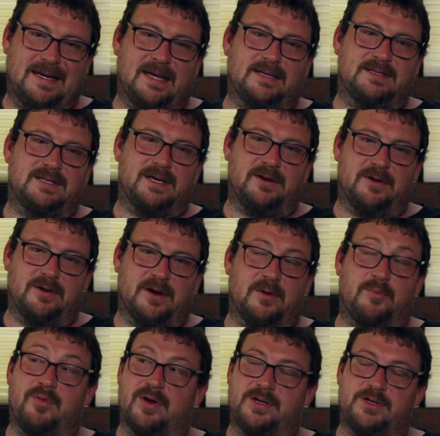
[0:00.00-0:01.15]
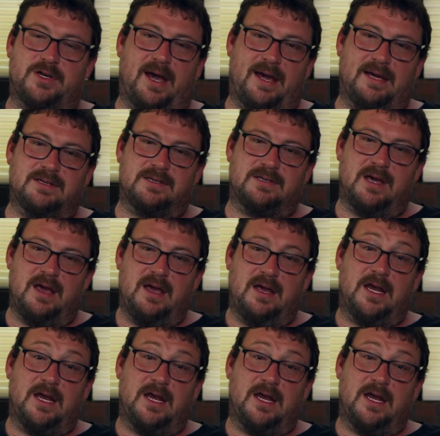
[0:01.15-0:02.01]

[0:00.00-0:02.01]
in tune and appreciates,